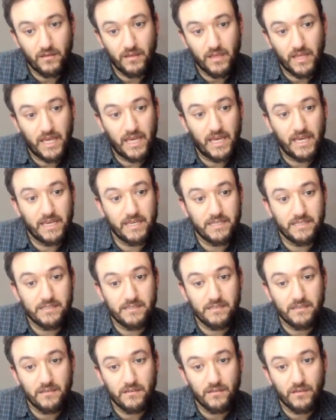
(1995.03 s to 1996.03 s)

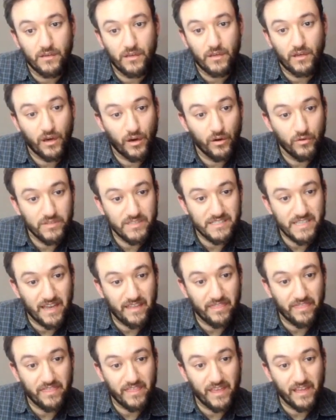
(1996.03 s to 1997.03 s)
is cosine
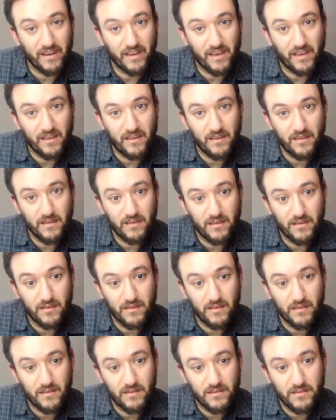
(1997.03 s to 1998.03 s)
theta,
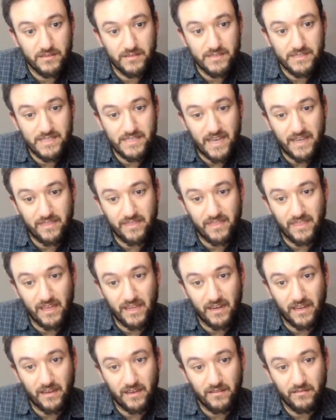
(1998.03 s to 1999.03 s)
sine
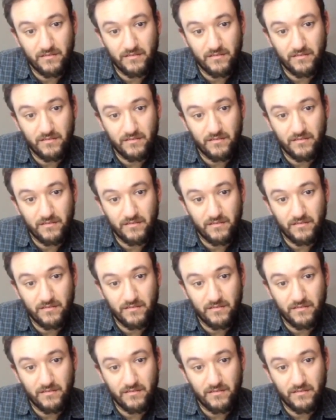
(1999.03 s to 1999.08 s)
theta.